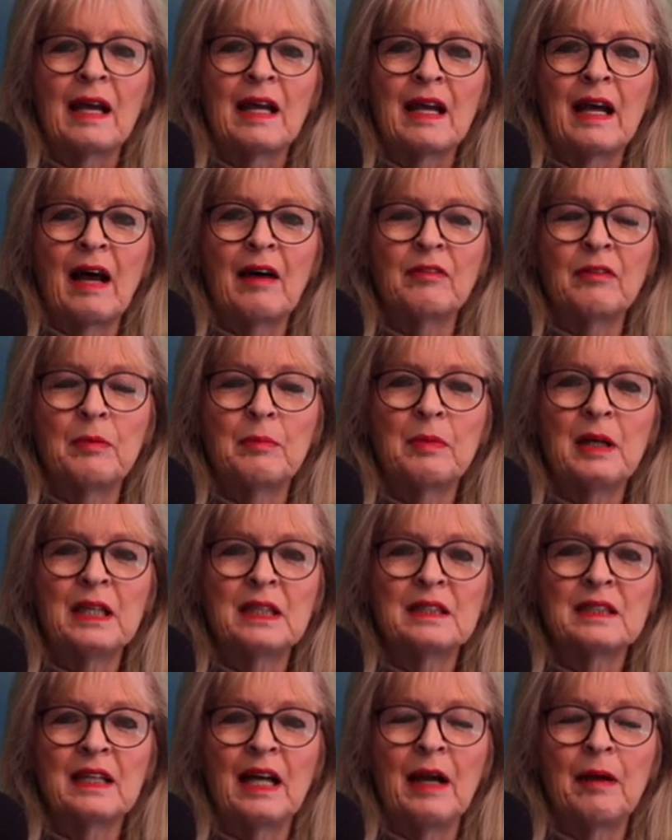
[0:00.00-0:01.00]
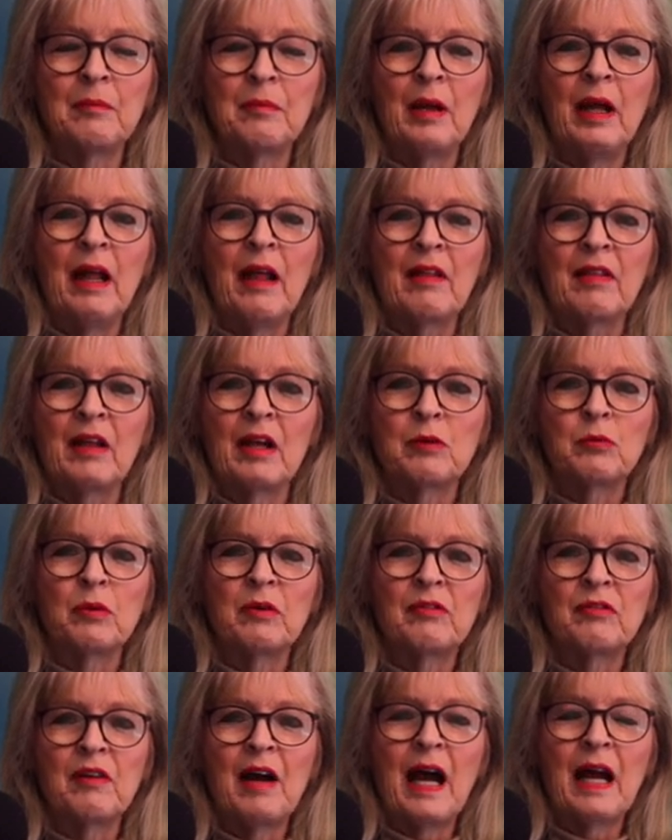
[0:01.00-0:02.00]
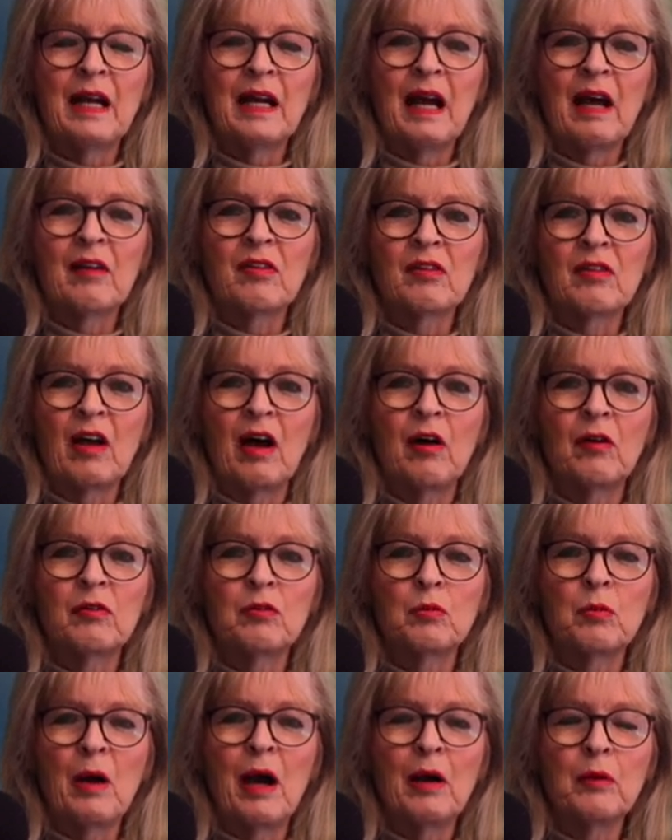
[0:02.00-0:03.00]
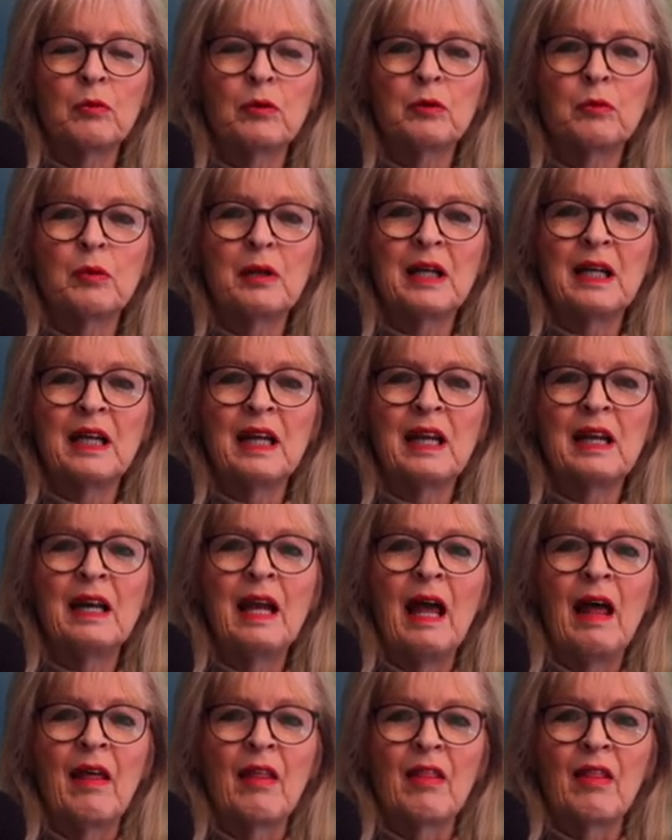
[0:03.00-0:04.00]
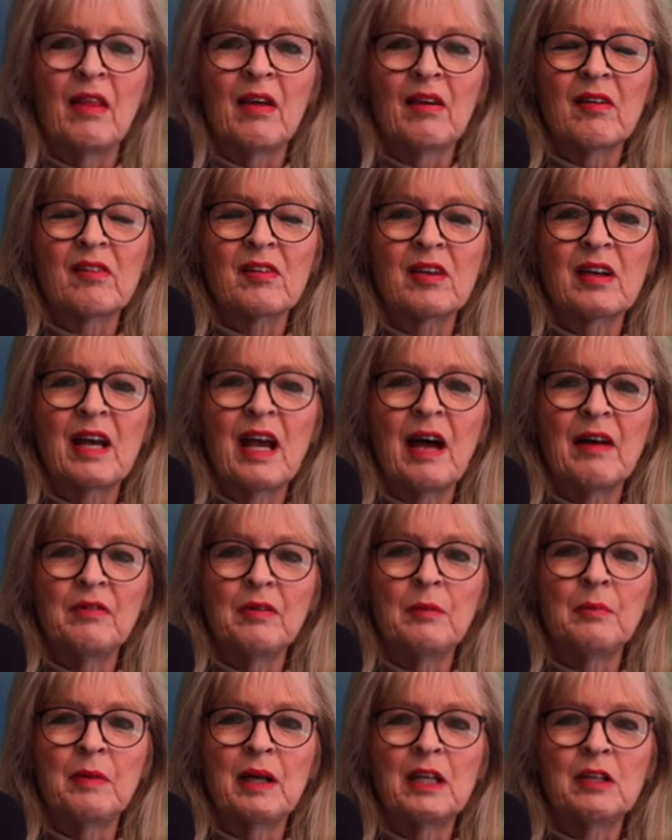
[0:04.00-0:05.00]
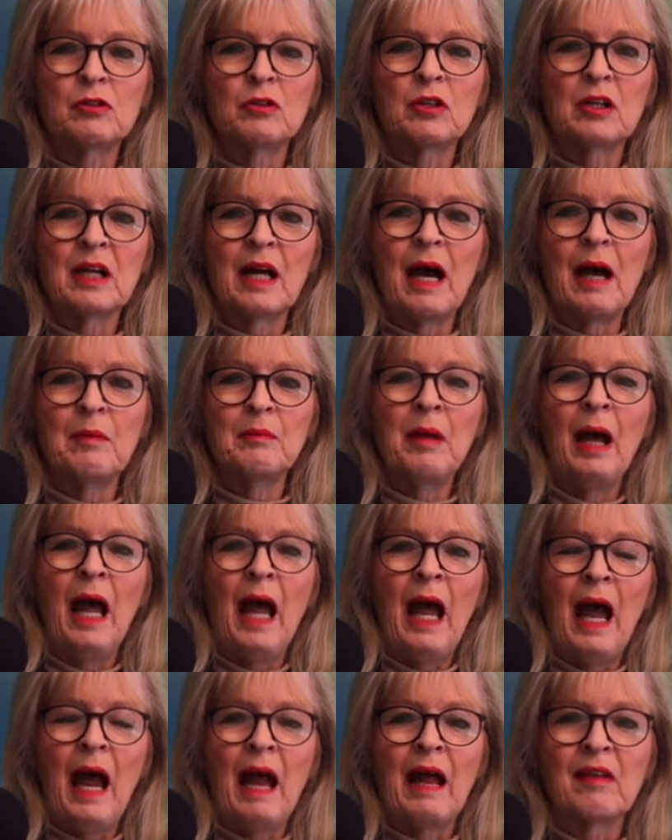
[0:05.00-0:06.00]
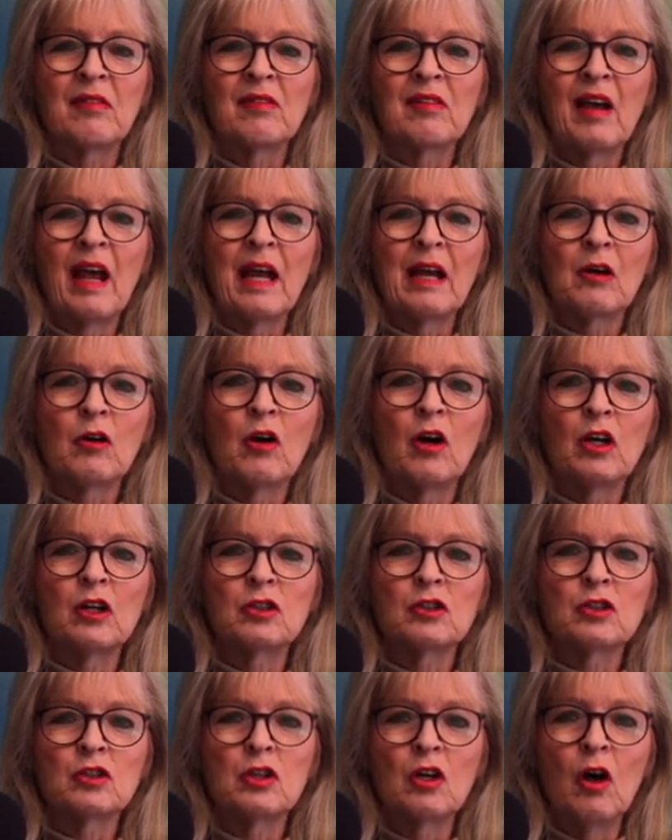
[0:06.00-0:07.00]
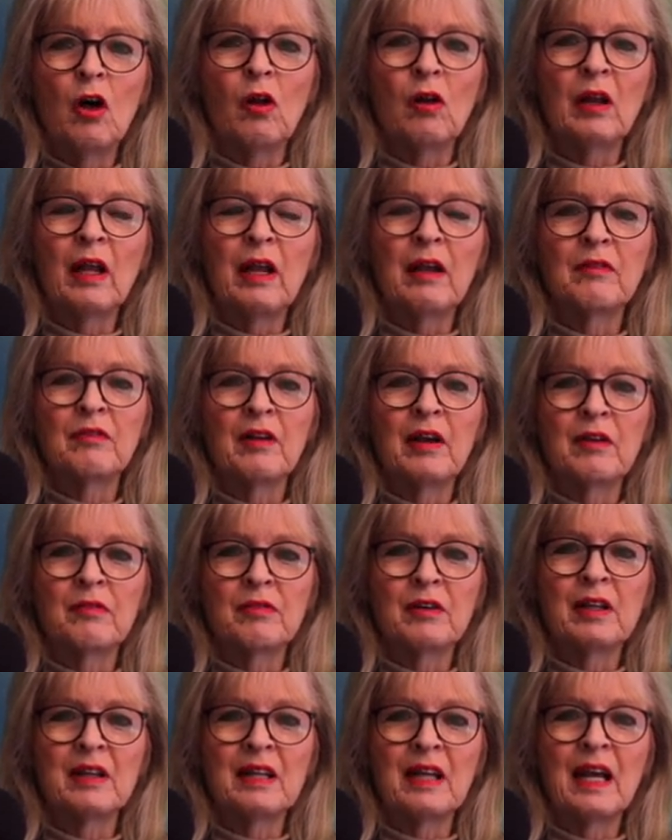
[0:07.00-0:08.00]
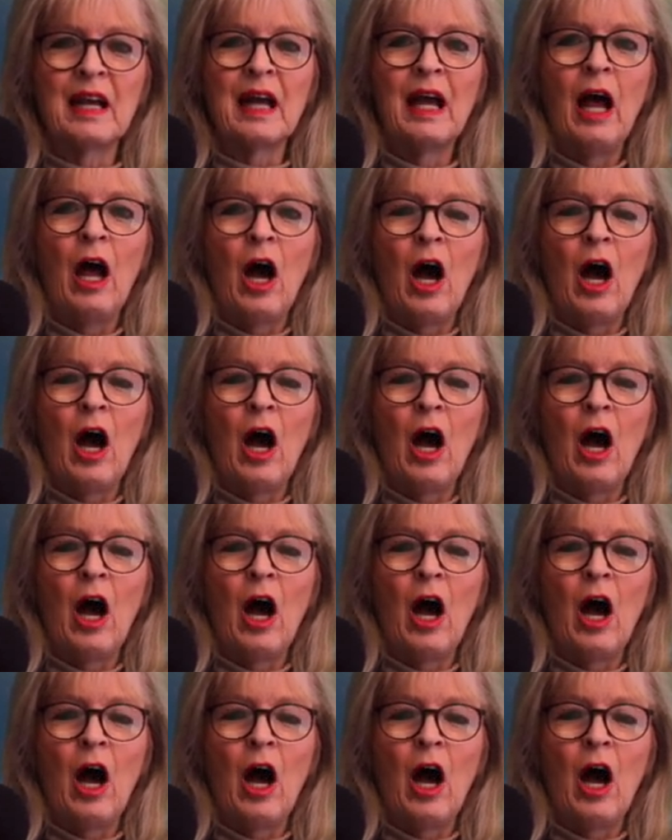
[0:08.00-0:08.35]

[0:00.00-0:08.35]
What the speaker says: government that we find ourselves? Why would we need this government to come and take control if everything